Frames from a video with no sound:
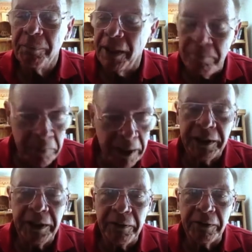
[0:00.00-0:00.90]
my
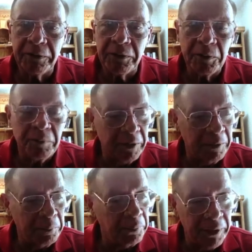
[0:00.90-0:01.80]
main character,
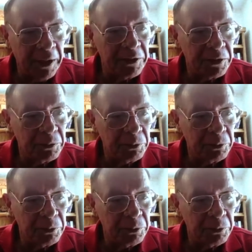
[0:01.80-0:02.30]
the protagonist,